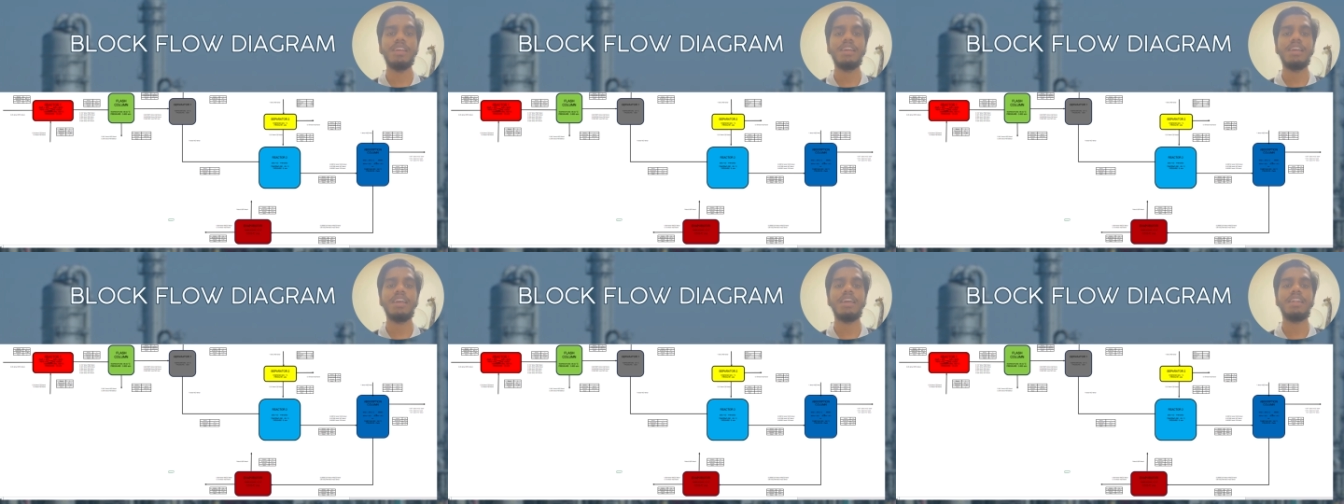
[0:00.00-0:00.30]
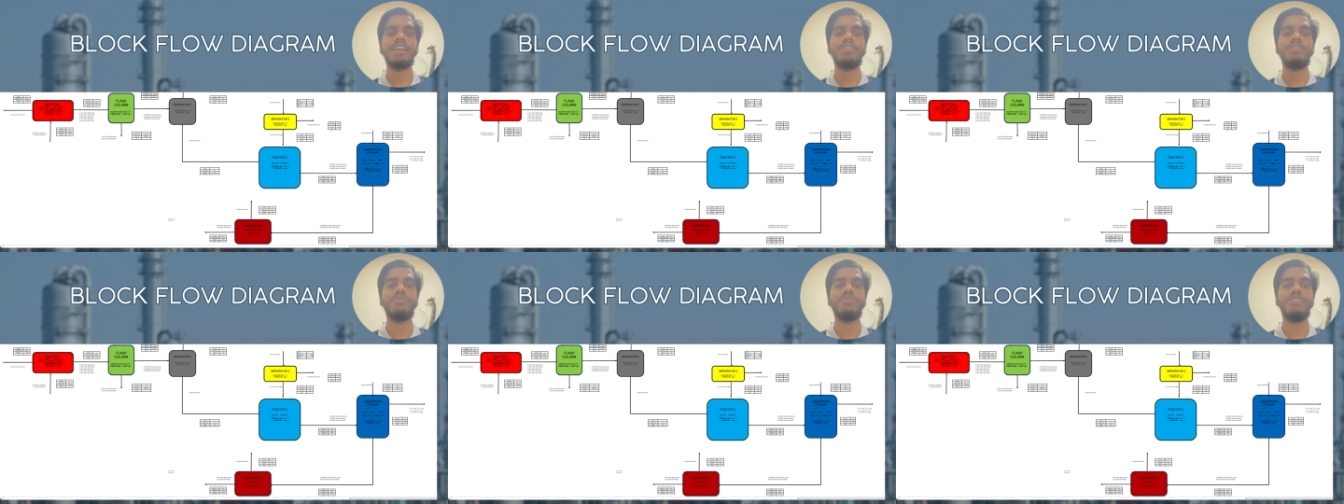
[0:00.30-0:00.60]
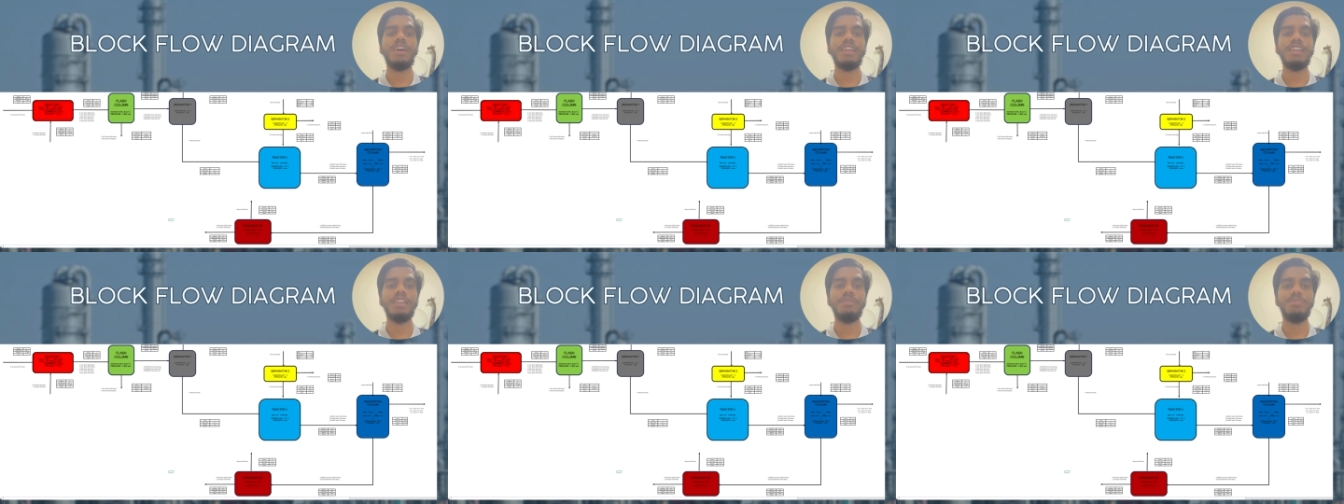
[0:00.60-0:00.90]
and our
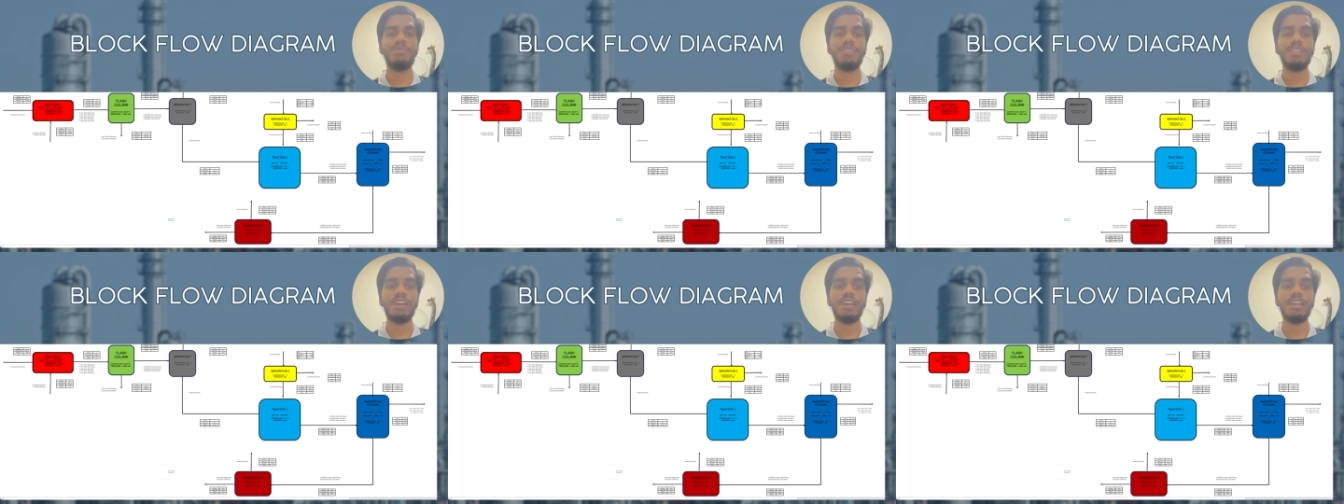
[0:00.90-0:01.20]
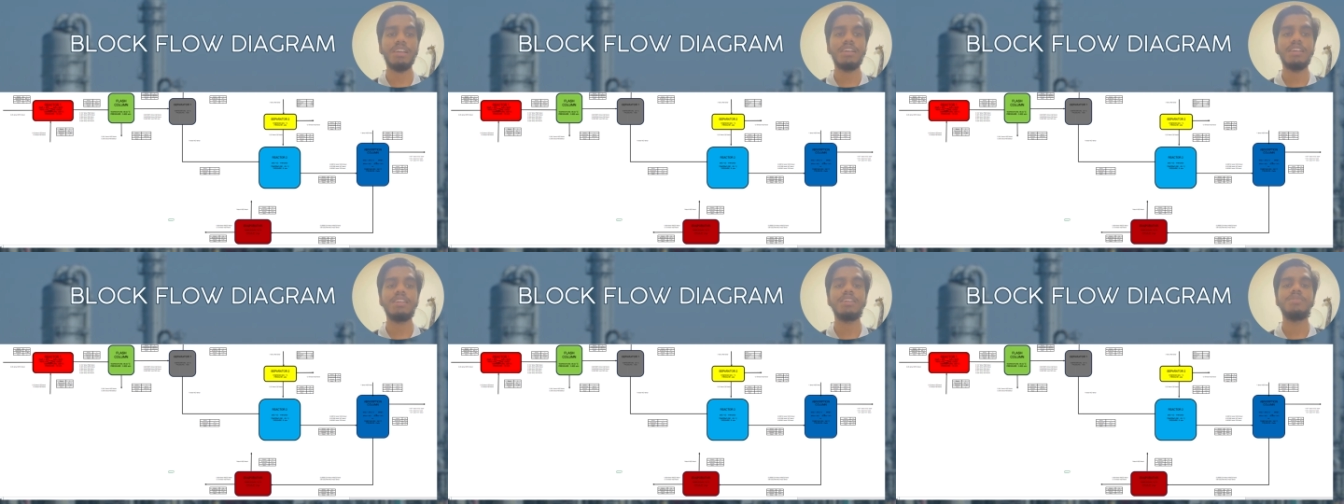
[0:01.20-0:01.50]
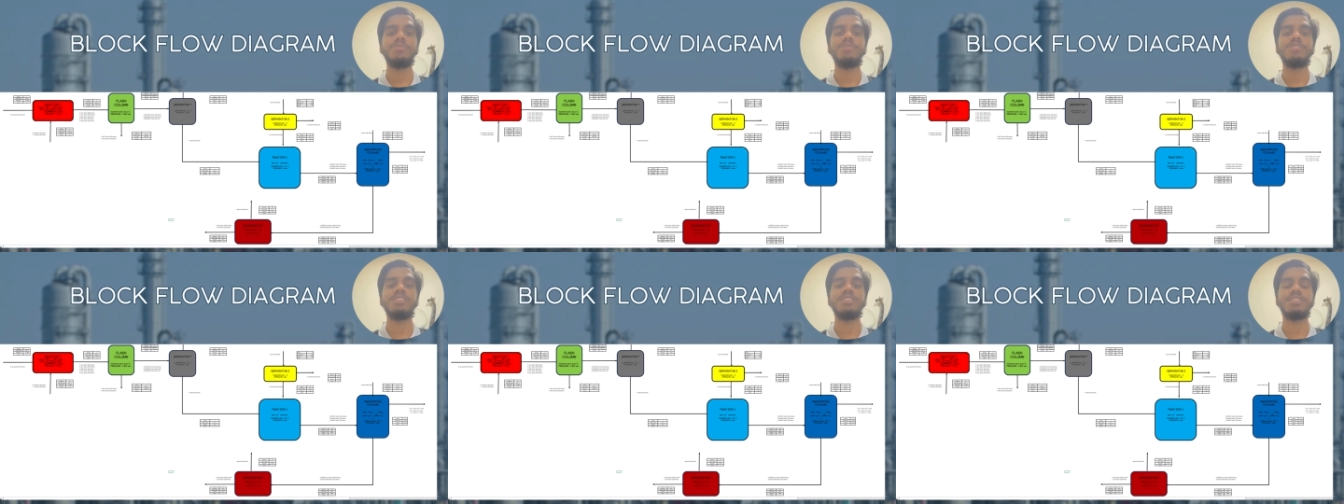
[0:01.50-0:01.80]
final product,
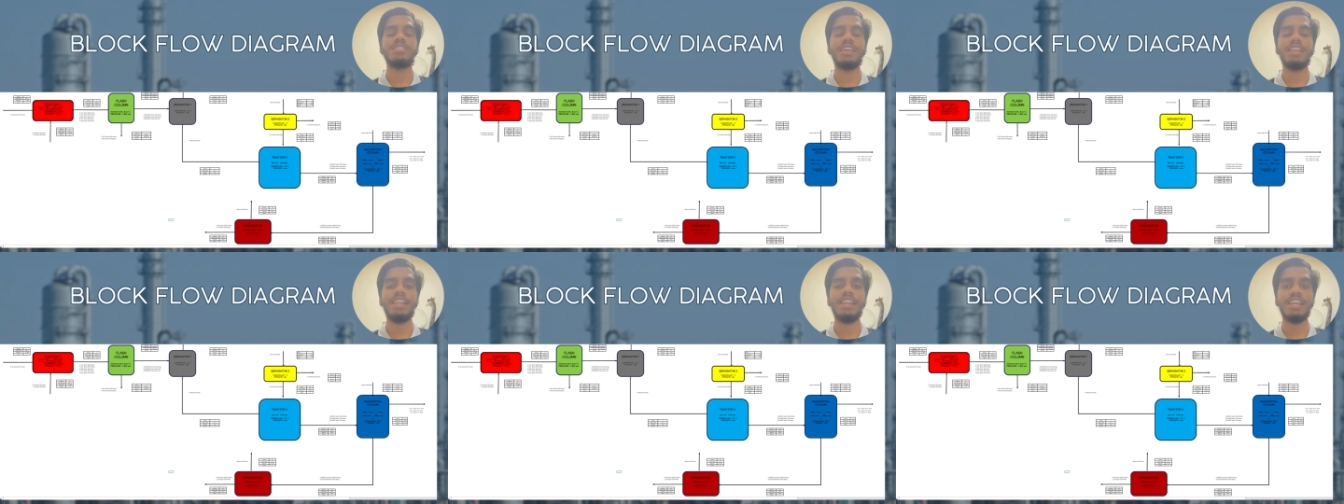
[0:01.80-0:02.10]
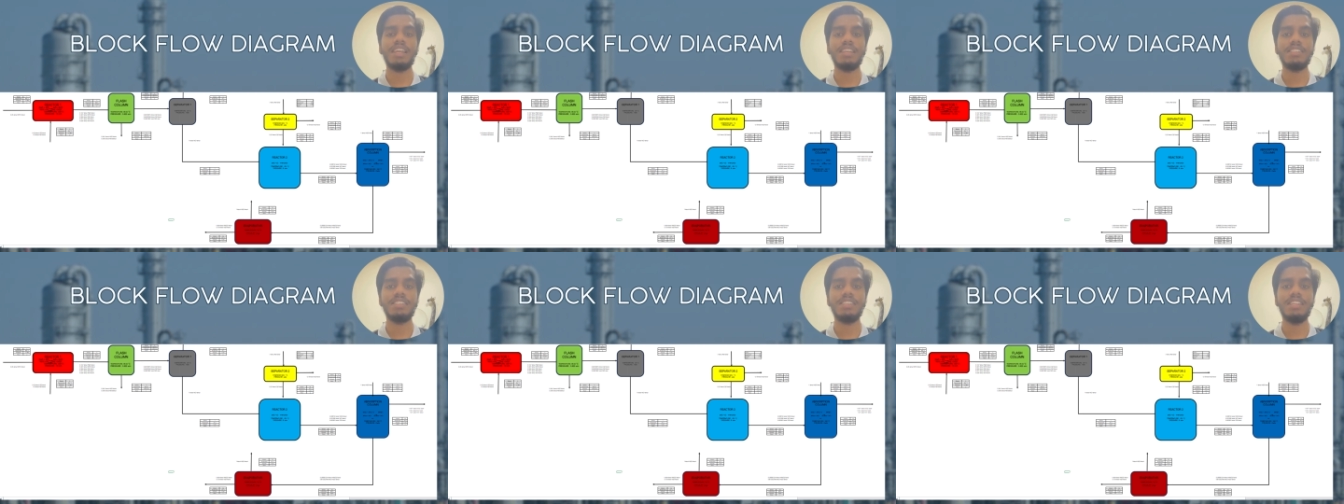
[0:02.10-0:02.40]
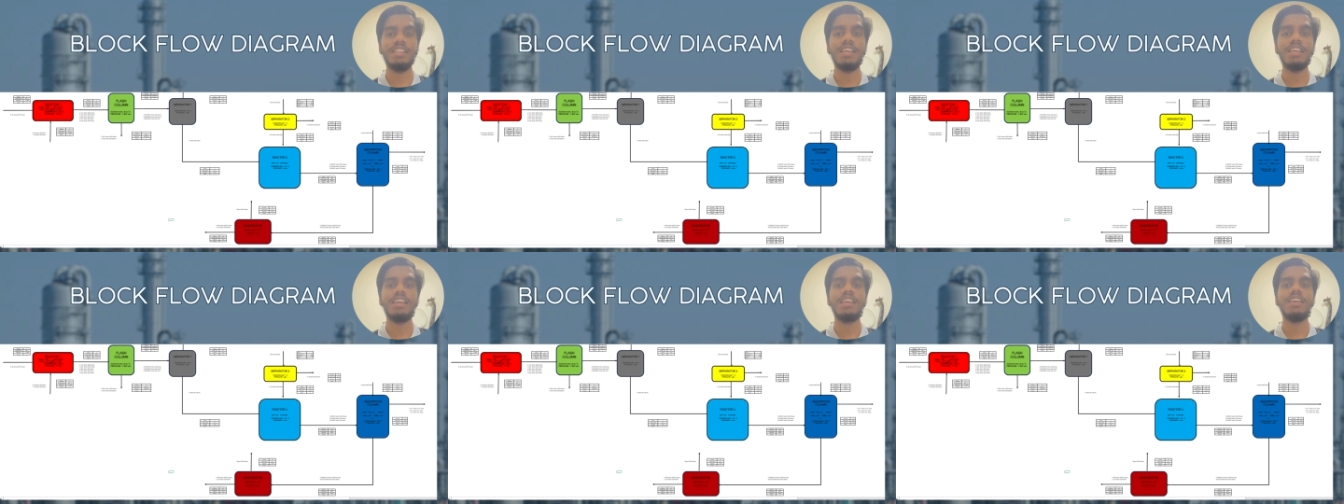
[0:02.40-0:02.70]
which is nitric acid,